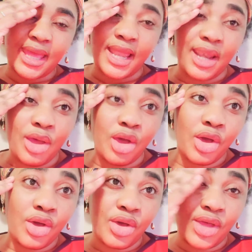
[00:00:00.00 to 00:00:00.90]

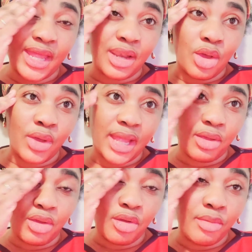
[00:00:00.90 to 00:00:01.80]
hello hello
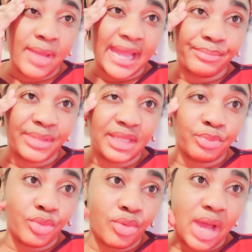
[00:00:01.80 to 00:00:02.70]
hello my
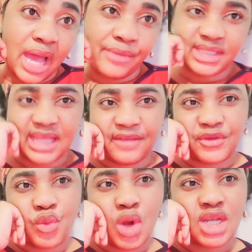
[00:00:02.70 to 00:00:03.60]
people how is
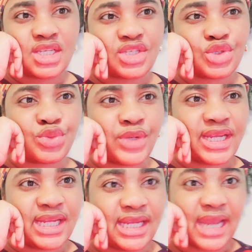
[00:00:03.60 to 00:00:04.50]
everyone
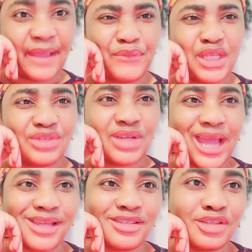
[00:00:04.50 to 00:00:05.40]
doing i miss you
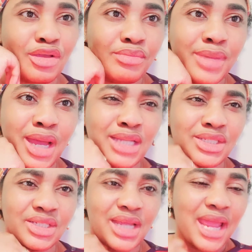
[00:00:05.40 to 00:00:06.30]
guys so
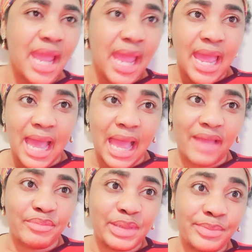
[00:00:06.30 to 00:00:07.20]
much
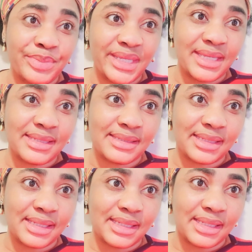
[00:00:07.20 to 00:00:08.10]
i've been
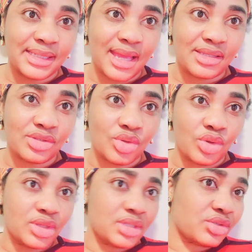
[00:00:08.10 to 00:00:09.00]
busy yes
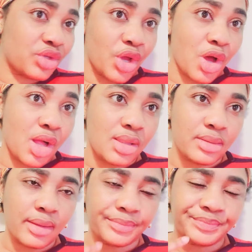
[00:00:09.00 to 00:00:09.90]
so this girl
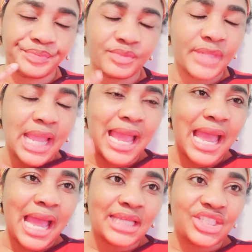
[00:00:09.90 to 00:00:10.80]

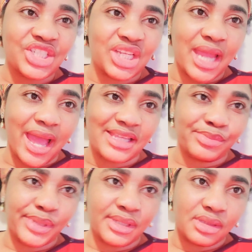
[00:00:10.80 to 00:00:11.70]
she has
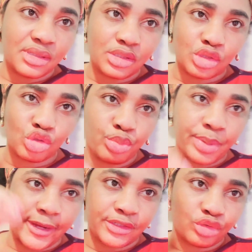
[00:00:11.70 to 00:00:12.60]
been
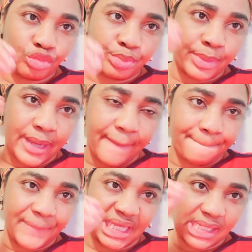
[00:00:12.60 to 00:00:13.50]
super super
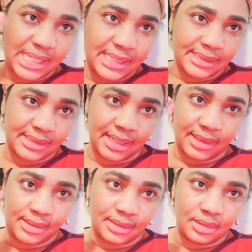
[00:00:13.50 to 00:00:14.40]

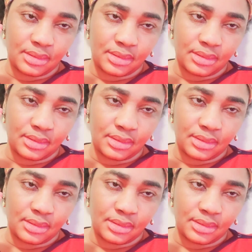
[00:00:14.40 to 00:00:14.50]
busy